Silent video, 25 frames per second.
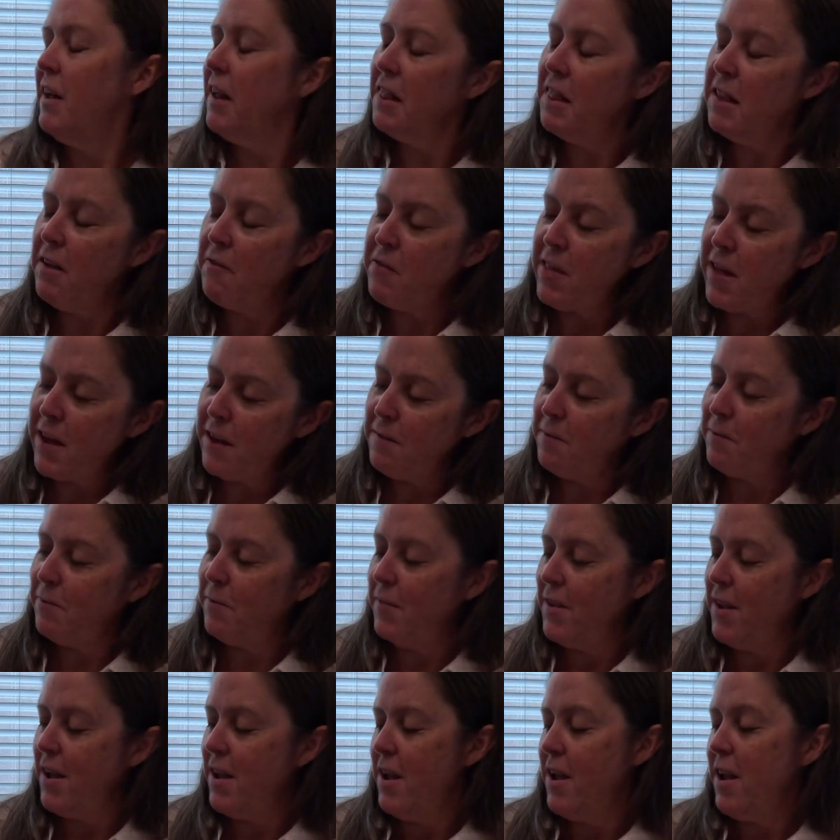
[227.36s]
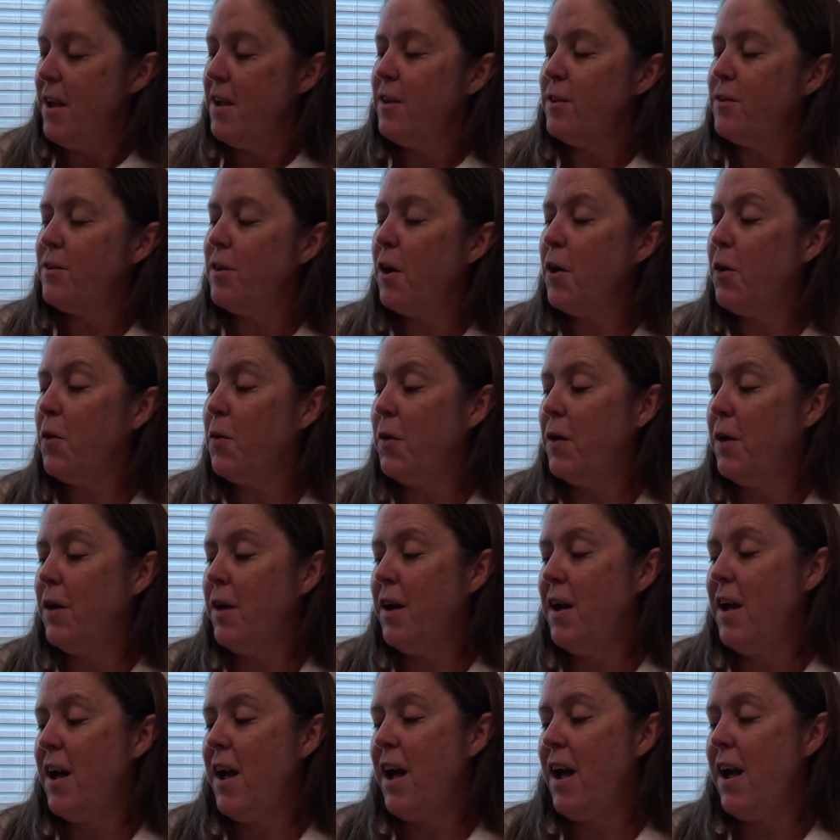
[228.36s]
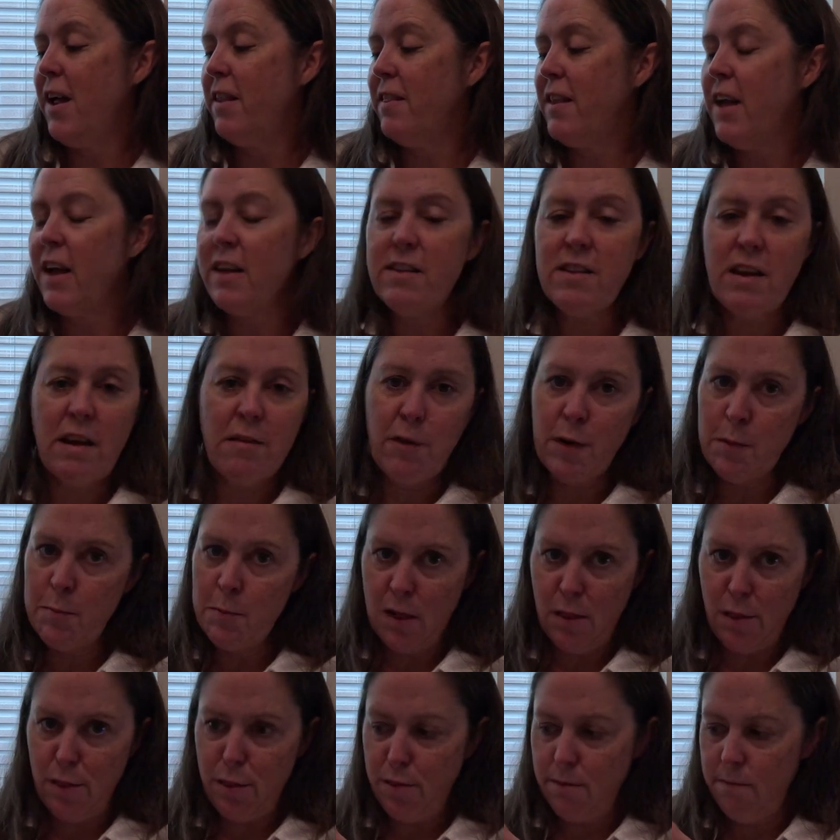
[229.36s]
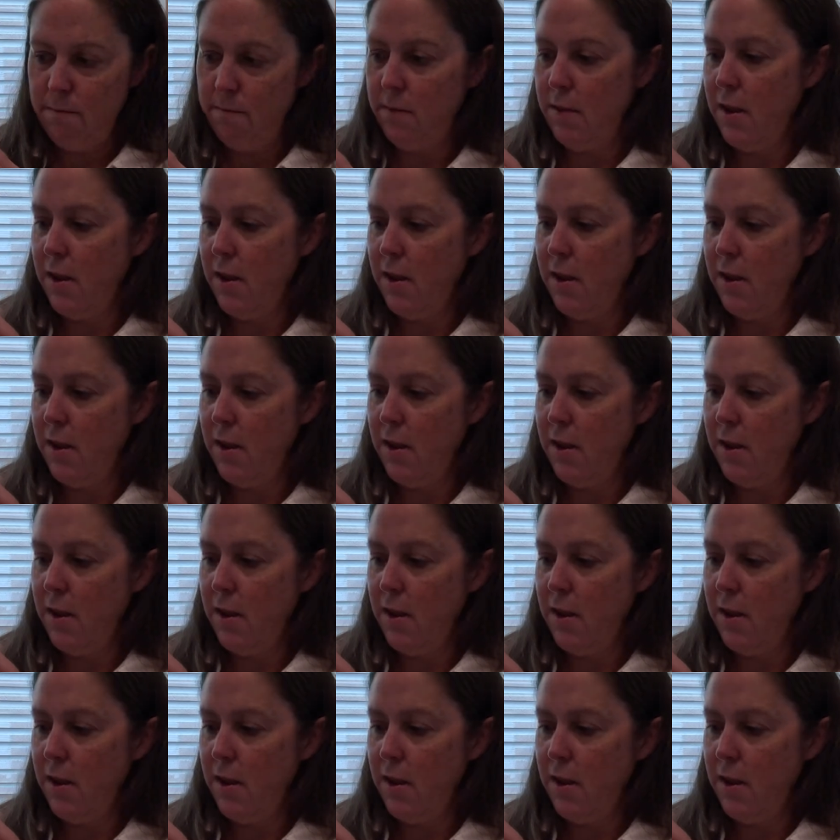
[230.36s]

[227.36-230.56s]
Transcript: Love that. So that's every month.